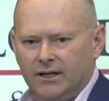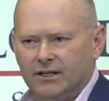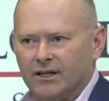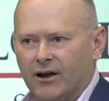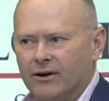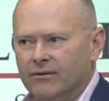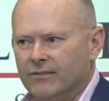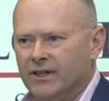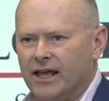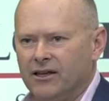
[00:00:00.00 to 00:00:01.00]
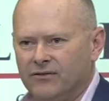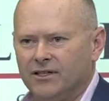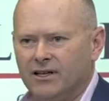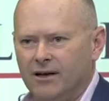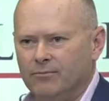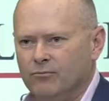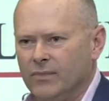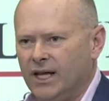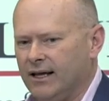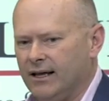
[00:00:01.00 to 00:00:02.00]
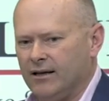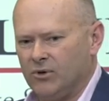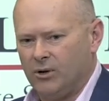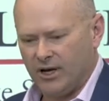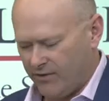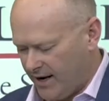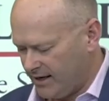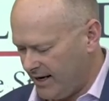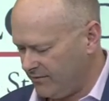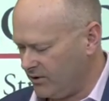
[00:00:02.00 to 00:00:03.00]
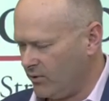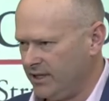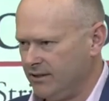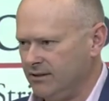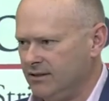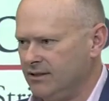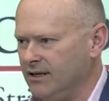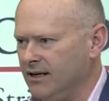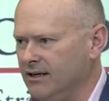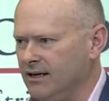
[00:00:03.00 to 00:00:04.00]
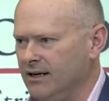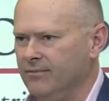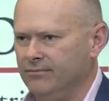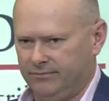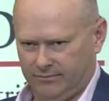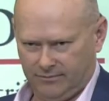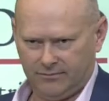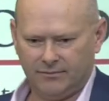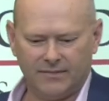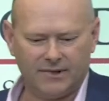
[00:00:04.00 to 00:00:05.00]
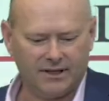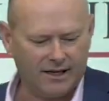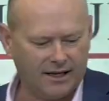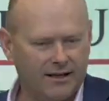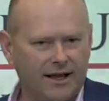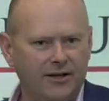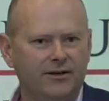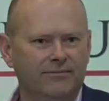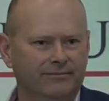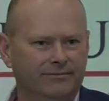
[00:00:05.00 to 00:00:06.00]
So thank you for your time. Um, I'll be around later for questions and uh, thank you.